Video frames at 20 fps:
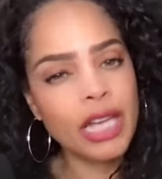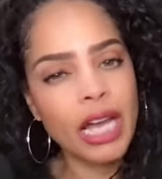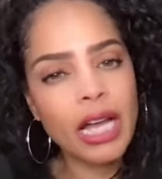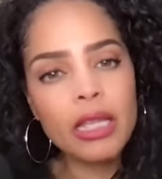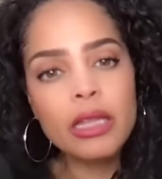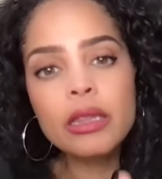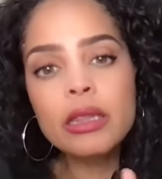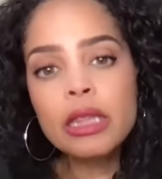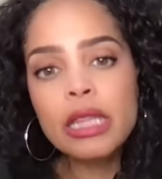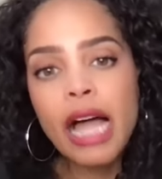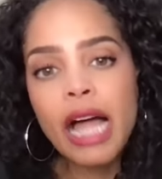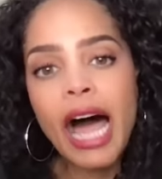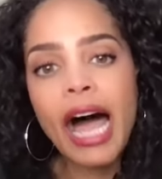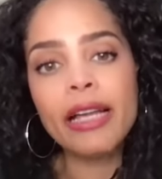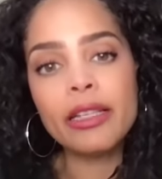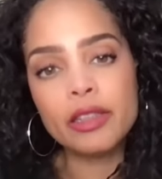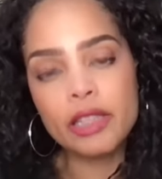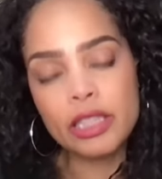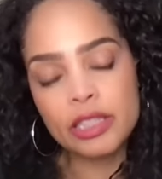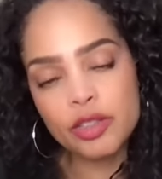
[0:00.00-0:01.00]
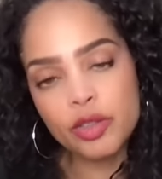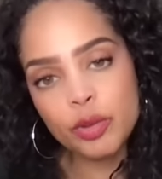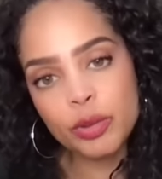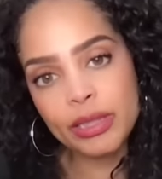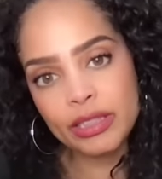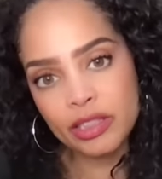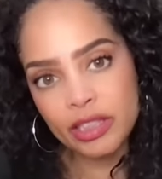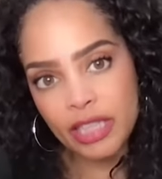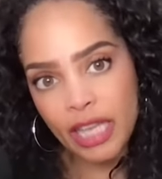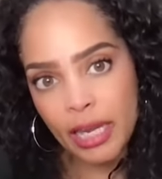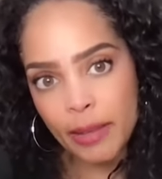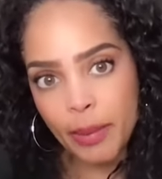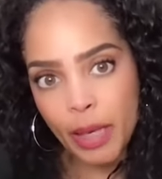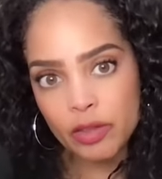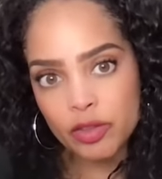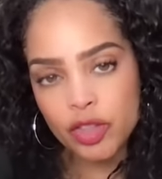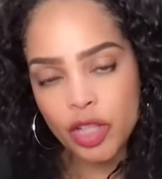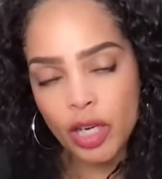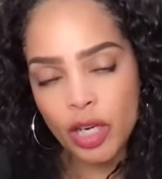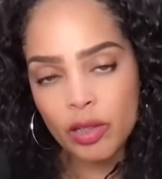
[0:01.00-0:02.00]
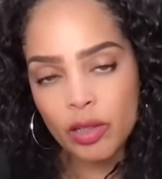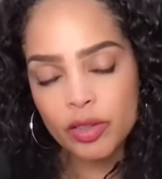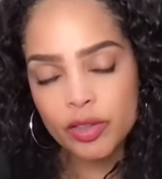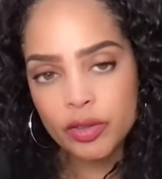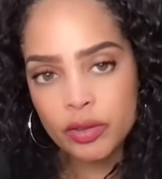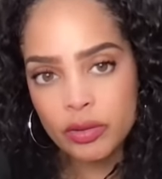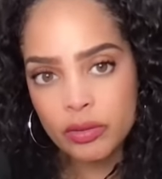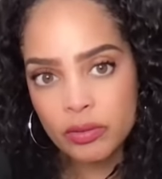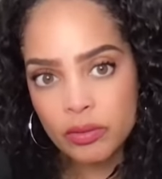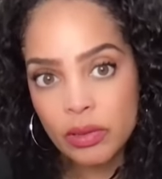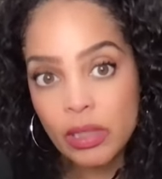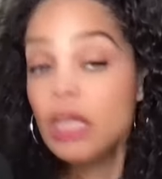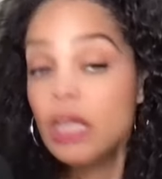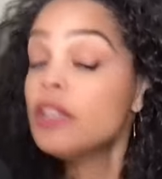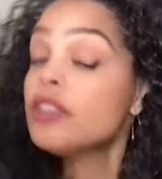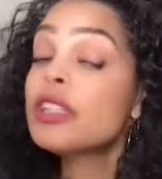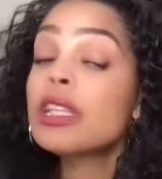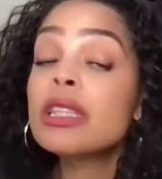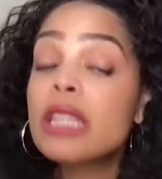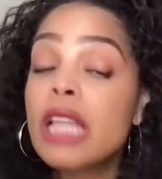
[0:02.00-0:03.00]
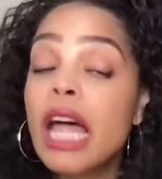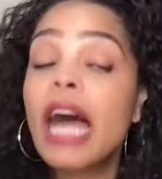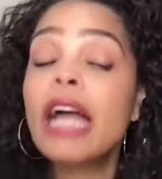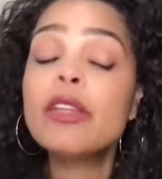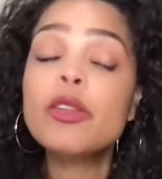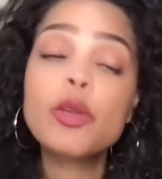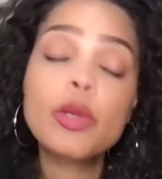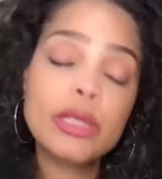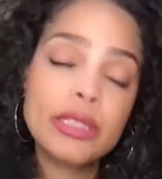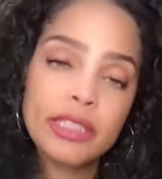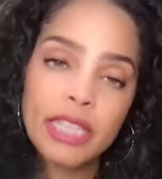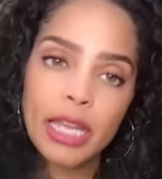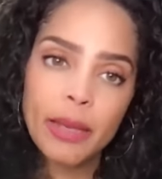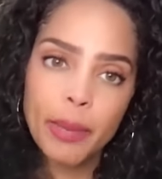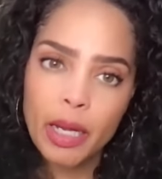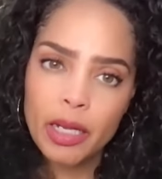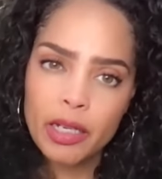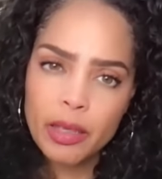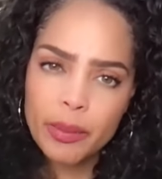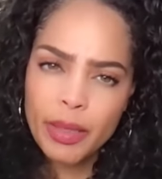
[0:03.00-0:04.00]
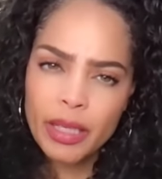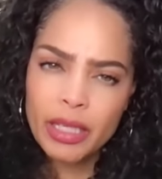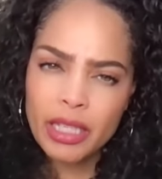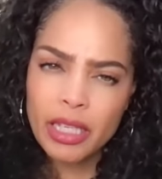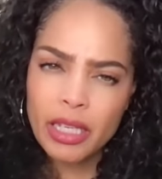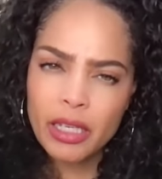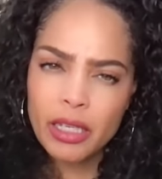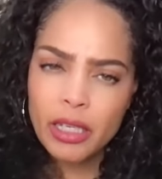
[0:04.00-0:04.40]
A lot that you can say about Charles. It's a lot you can say about Camilla.